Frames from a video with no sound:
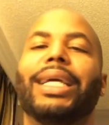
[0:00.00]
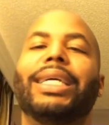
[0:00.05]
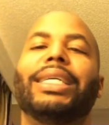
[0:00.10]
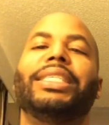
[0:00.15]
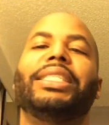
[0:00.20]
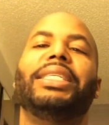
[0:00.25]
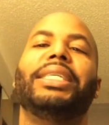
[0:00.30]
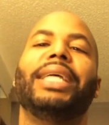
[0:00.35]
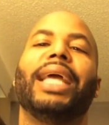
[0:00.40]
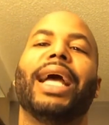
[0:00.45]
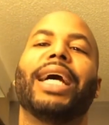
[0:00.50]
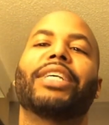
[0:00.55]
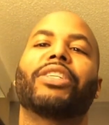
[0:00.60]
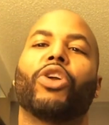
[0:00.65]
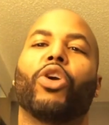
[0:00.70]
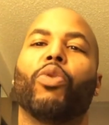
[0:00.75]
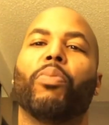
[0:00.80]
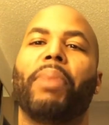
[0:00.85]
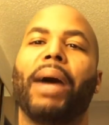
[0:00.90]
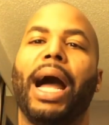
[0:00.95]
She has
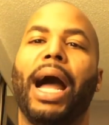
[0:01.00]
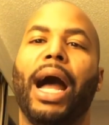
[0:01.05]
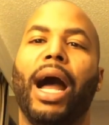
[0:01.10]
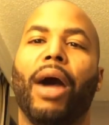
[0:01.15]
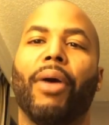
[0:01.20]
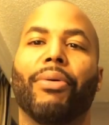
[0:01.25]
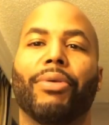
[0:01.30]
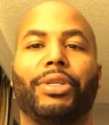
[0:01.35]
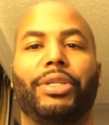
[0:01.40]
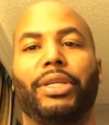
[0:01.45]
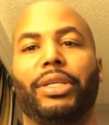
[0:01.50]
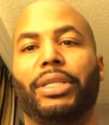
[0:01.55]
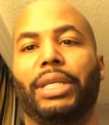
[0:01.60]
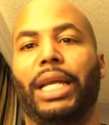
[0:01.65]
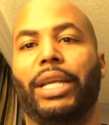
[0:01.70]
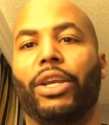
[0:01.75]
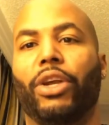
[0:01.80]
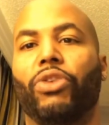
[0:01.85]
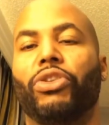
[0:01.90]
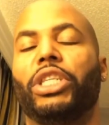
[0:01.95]
no power to
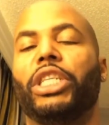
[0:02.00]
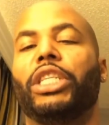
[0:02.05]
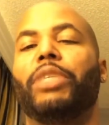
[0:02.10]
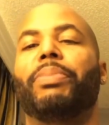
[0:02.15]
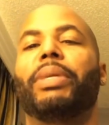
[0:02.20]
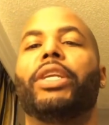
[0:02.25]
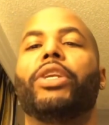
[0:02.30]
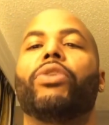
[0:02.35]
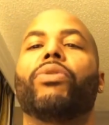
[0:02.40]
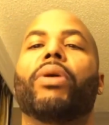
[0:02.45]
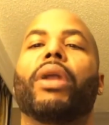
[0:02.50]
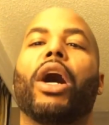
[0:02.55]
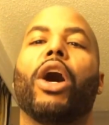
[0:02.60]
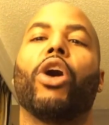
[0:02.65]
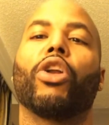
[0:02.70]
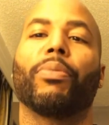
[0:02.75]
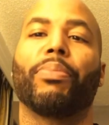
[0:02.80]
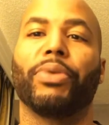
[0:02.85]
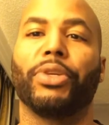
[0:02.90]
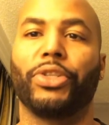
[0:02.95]
say no. She's been doing
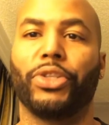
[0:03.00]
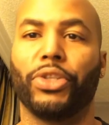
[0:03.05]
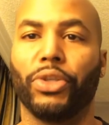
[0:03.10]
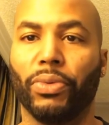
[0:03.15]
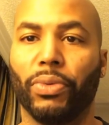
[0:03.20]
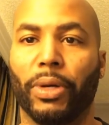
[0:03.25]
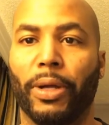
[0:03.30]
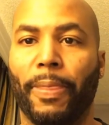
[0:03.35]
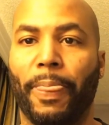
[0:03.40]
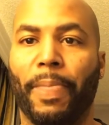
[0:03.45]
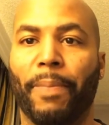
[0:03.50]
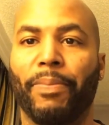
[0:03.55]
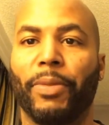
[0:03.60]
all the pursuing.